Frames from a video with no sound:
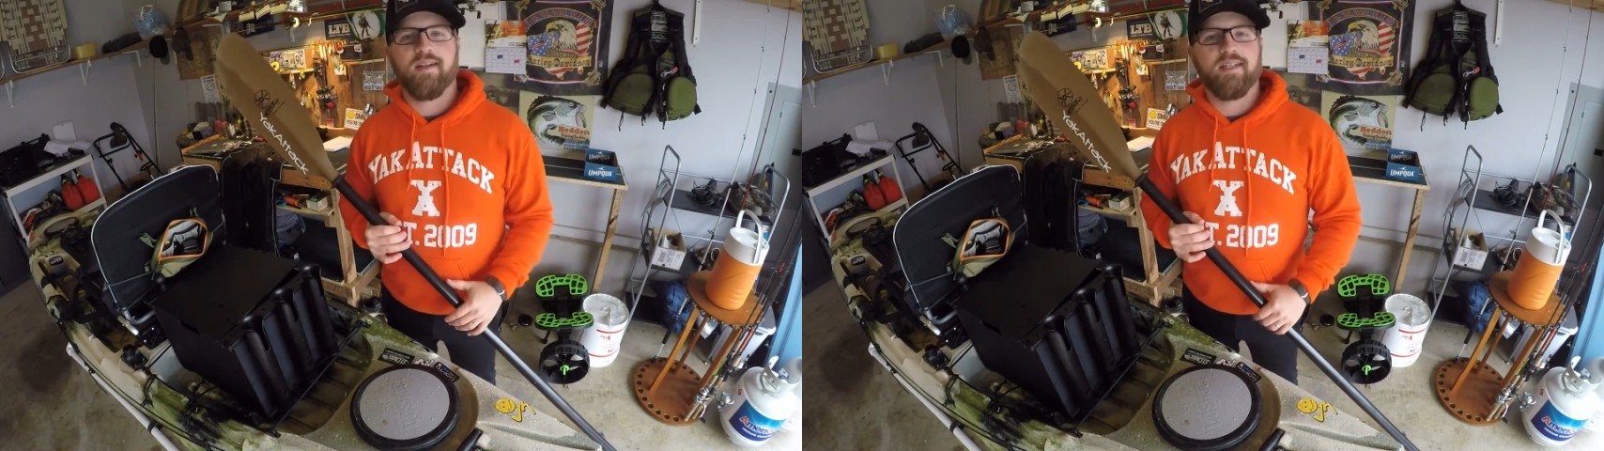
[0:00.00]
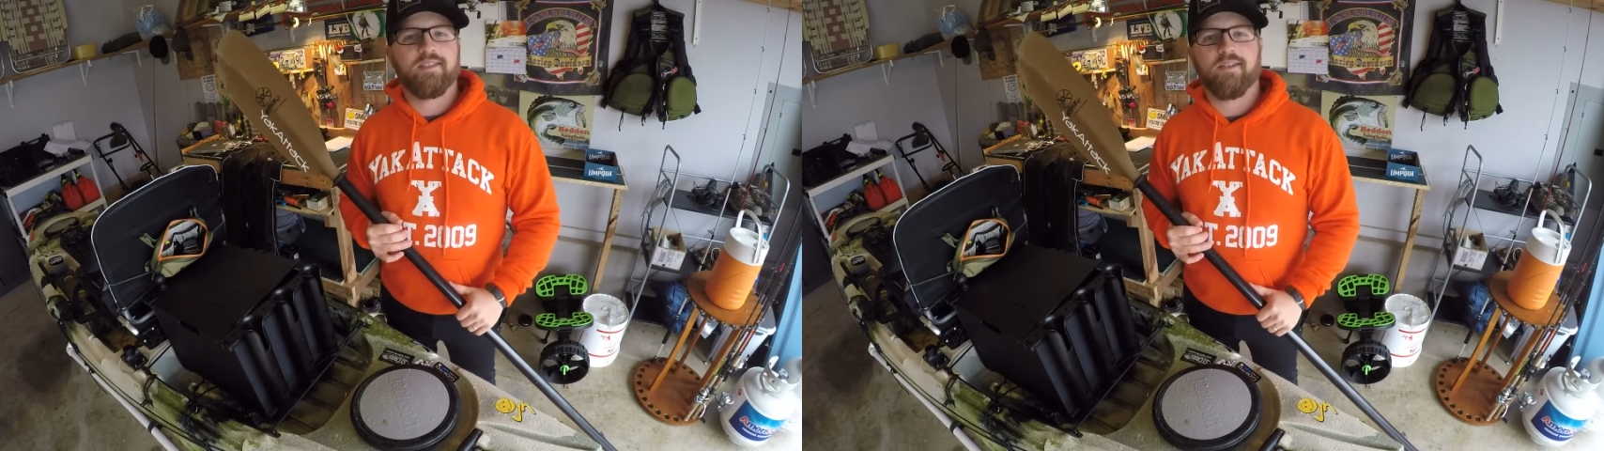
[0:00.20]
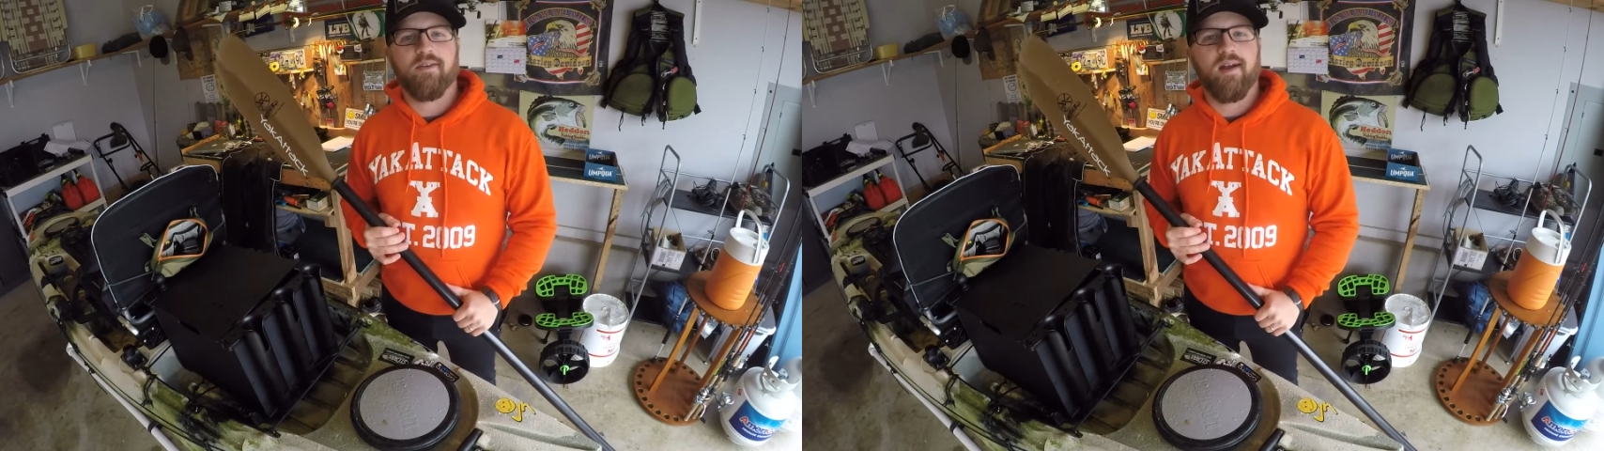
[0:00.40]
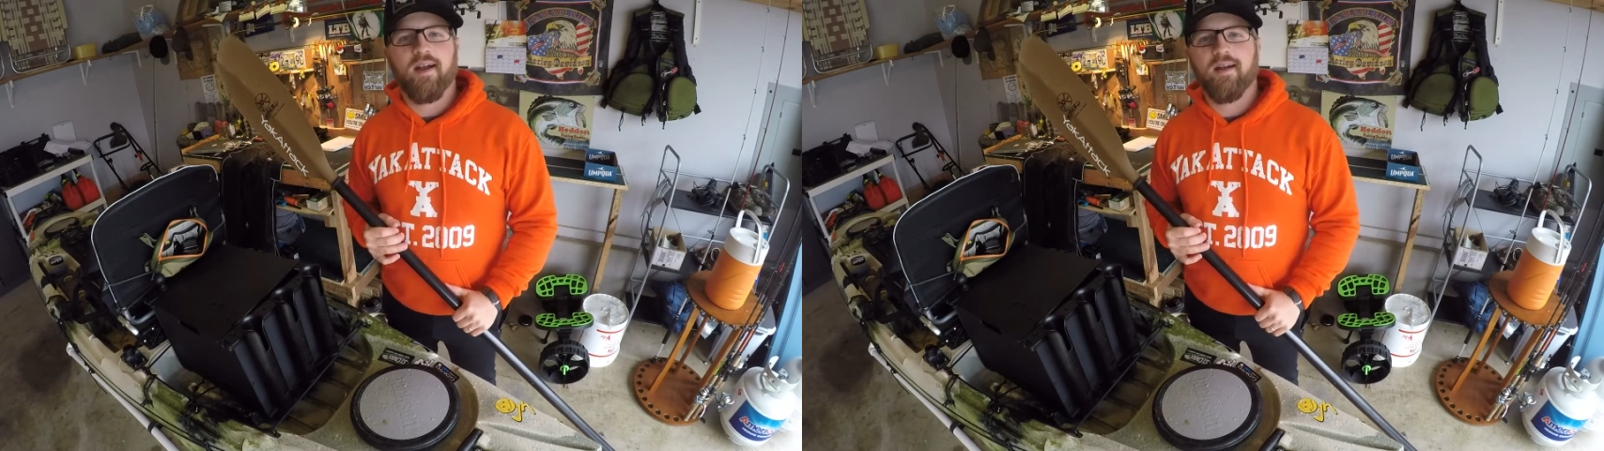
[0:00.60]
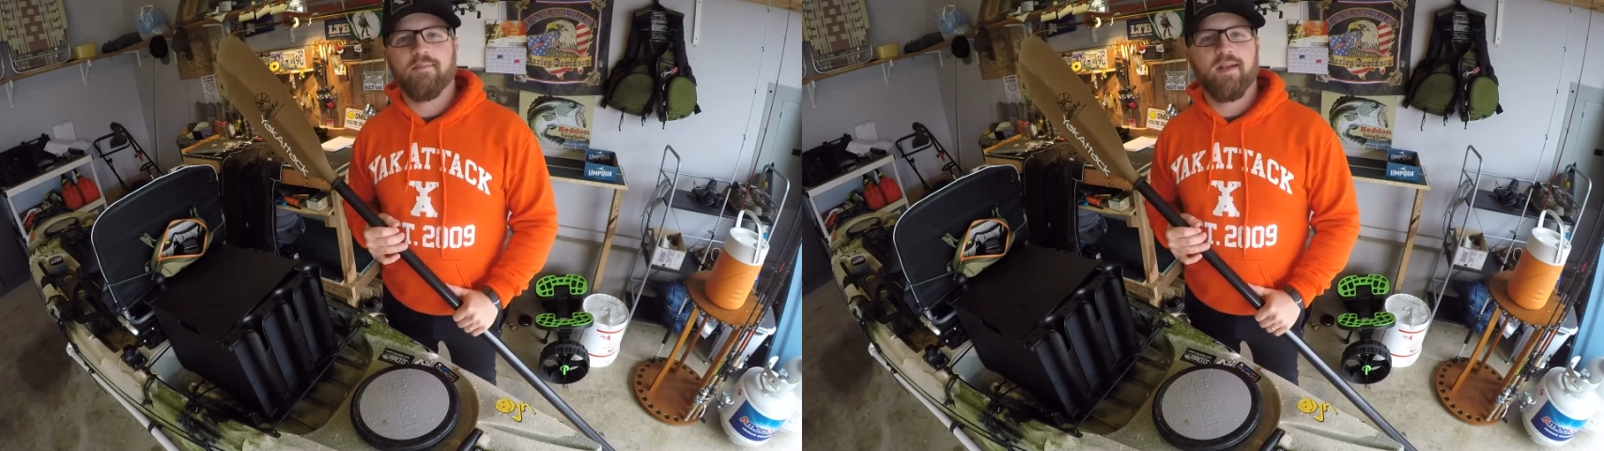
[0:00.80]

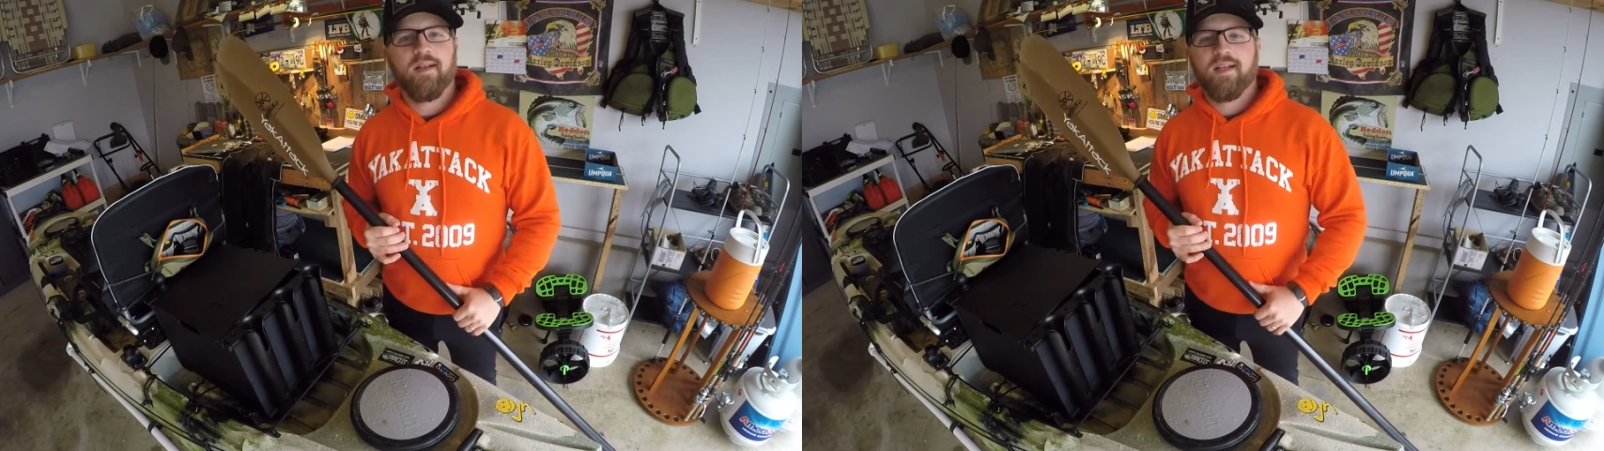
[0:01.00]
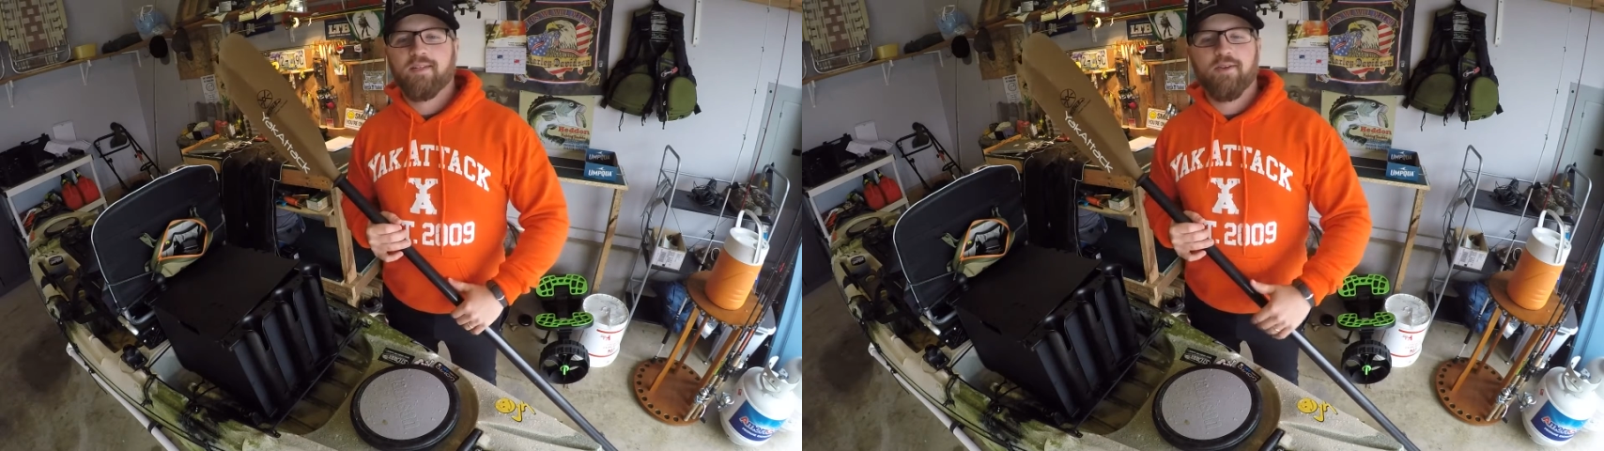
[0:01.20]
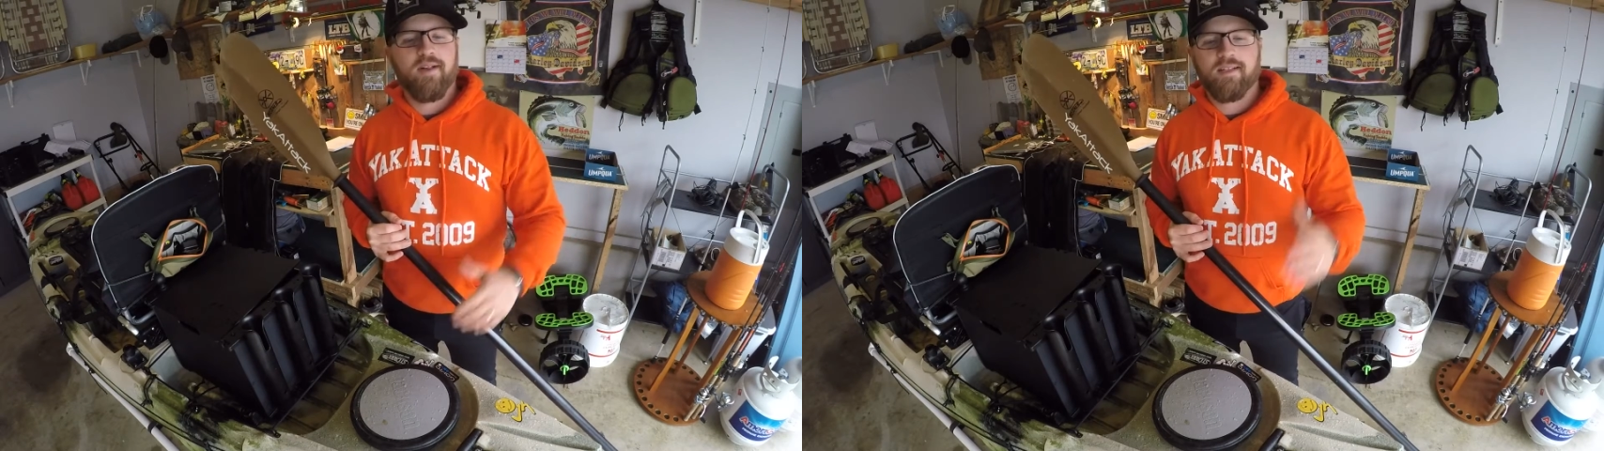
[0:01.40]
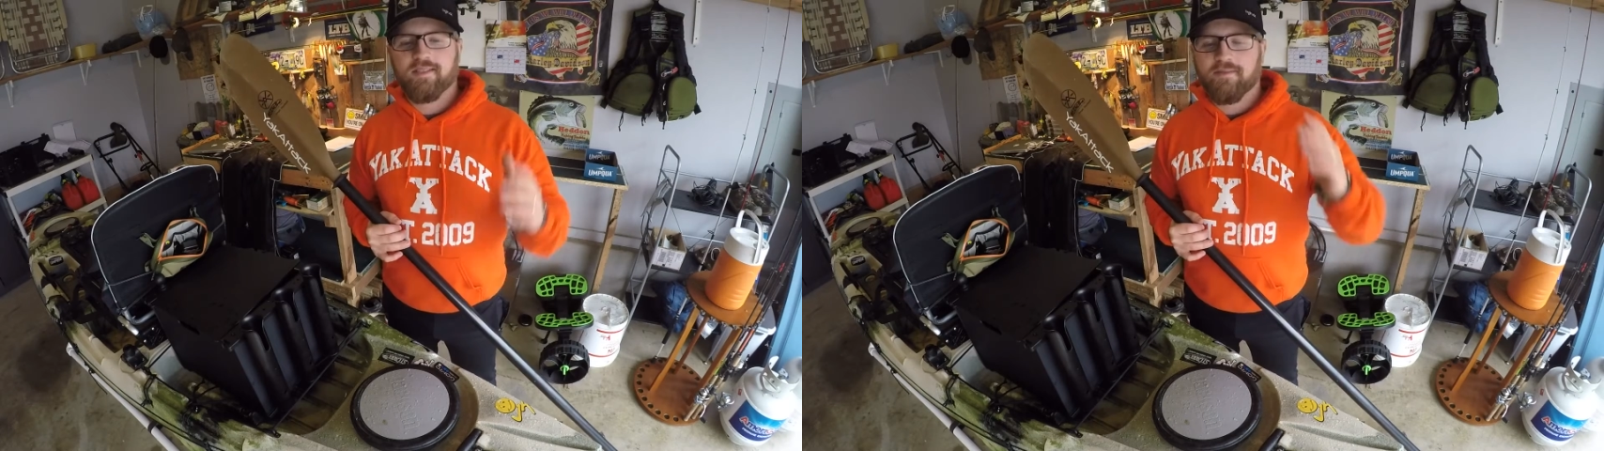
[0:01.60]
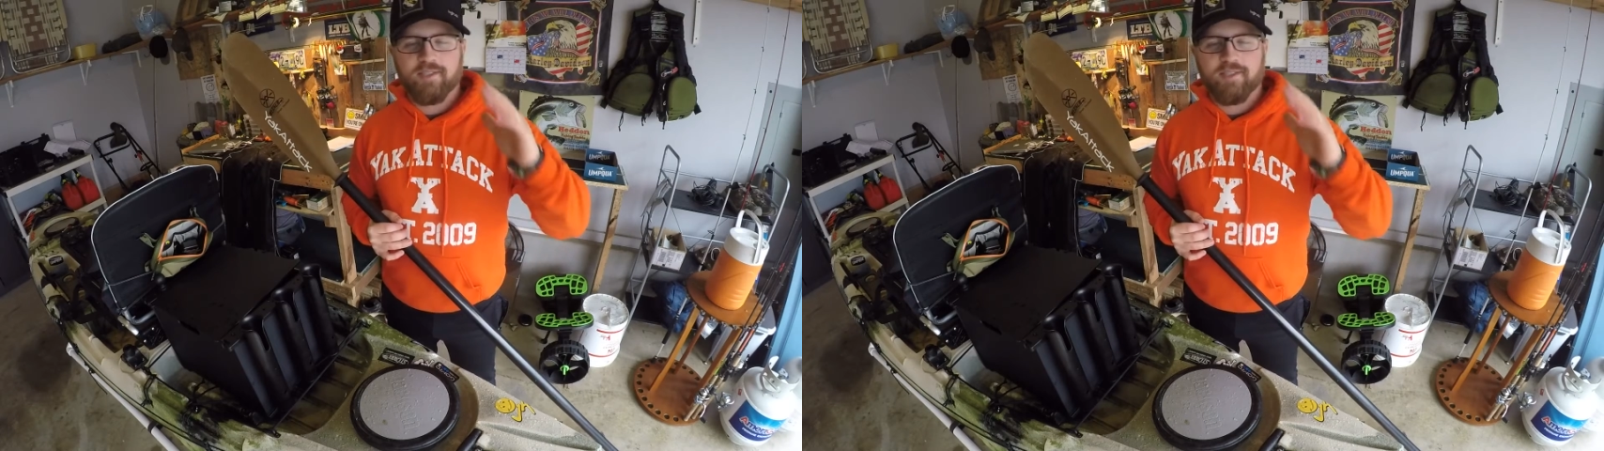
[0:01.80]
Instagram, do all that stuff.